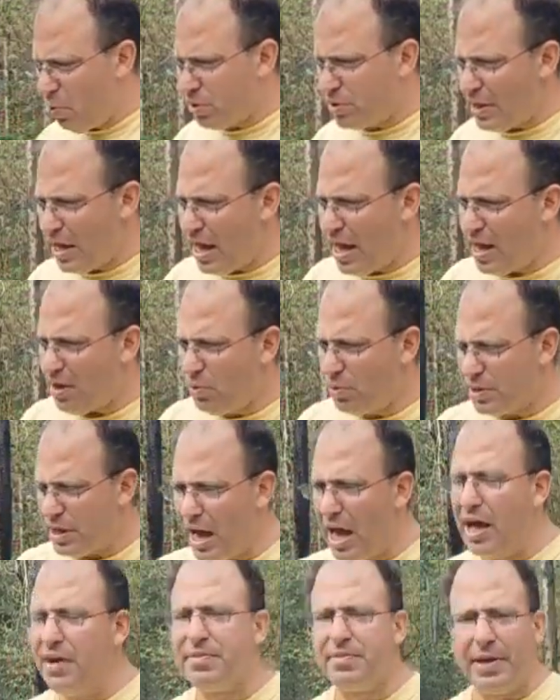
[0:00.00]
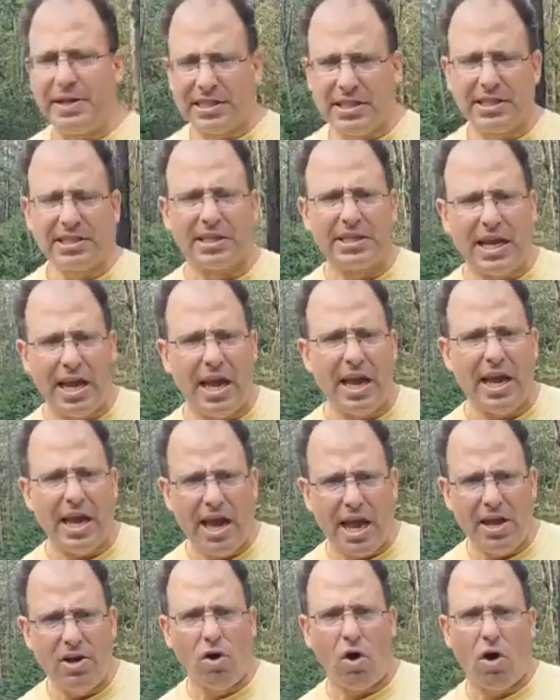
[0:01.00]
they have, basically it's an
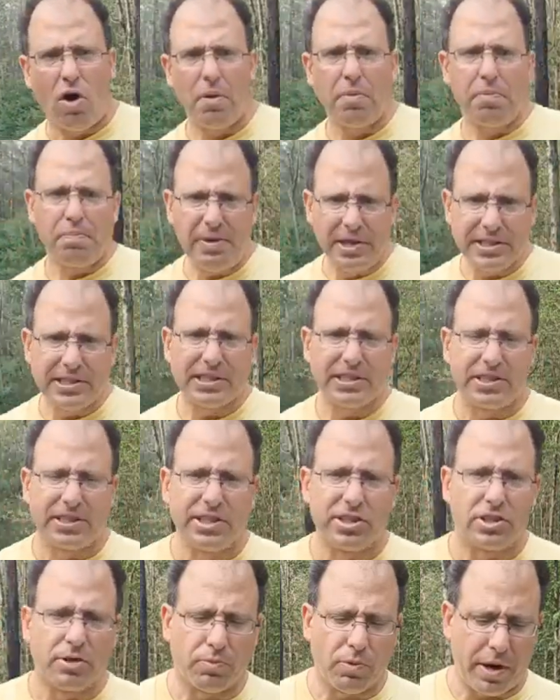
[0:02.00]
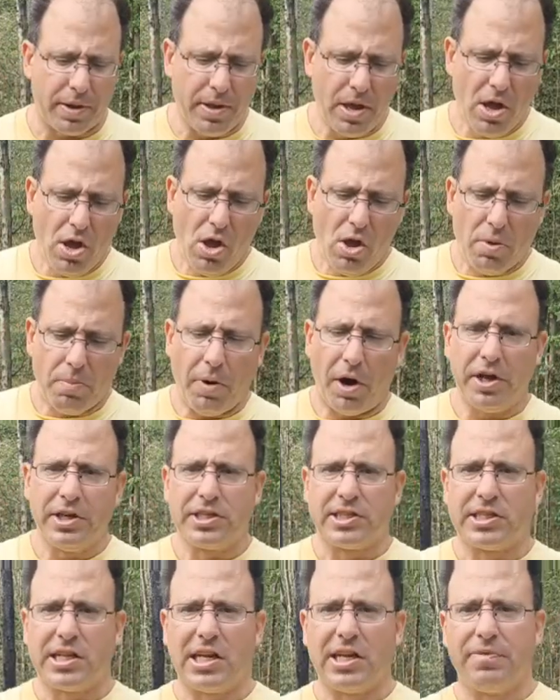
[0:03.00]
AR piston system, right? But
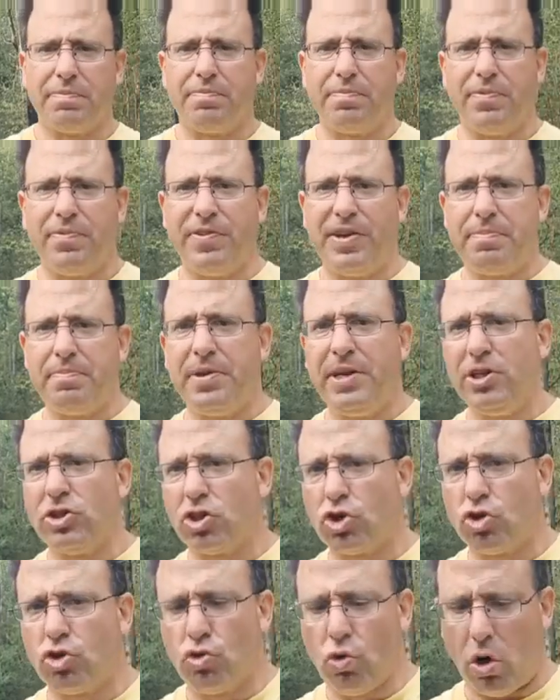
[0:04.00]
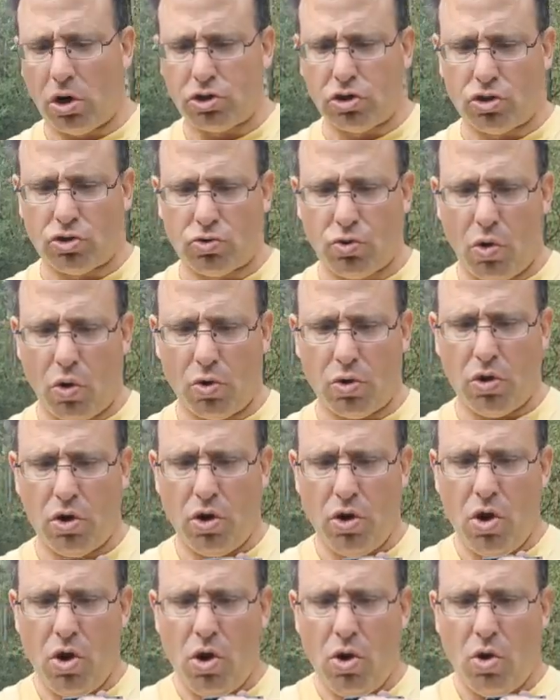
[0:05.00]
instead of it being short stroke,
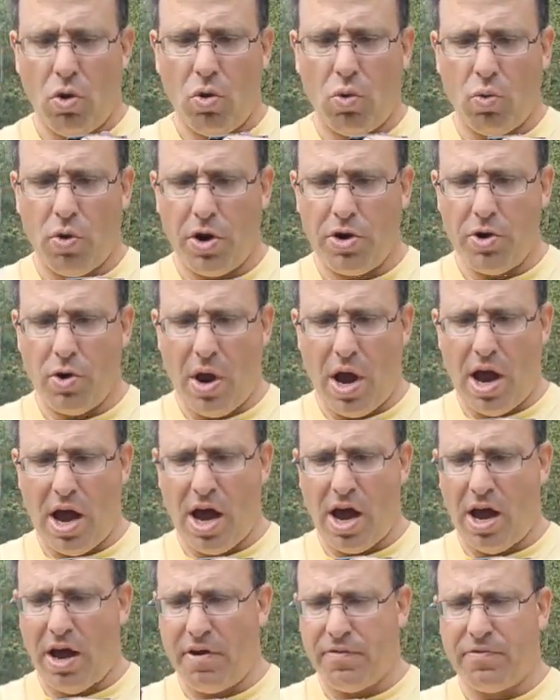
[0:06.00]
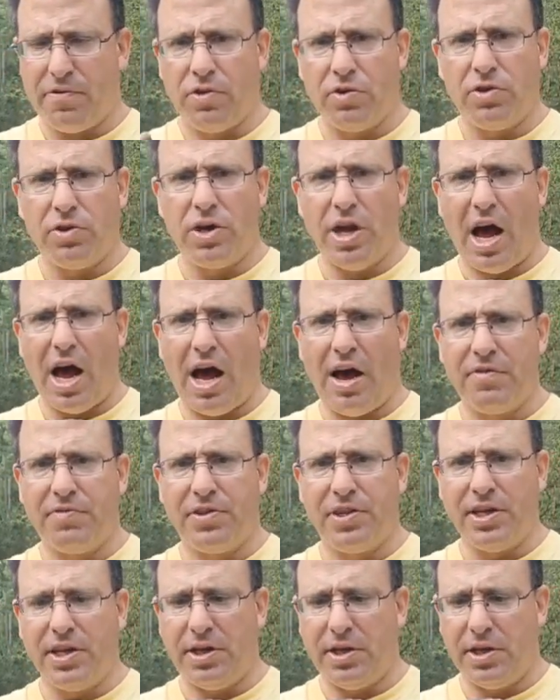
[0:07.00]
where you have
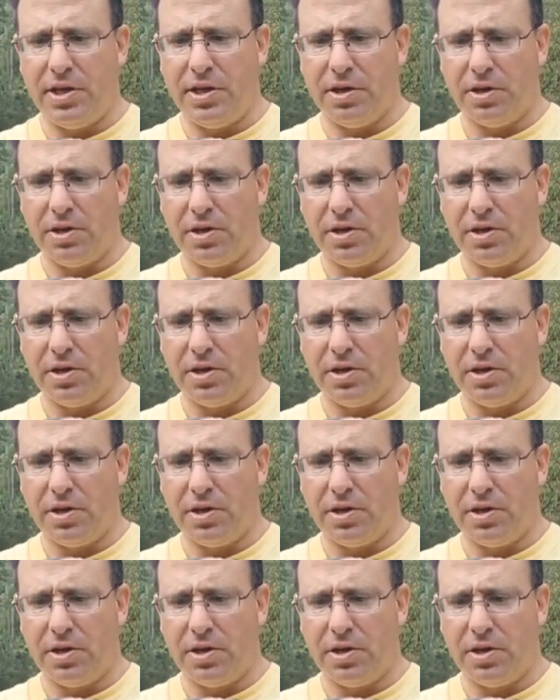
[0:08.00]
the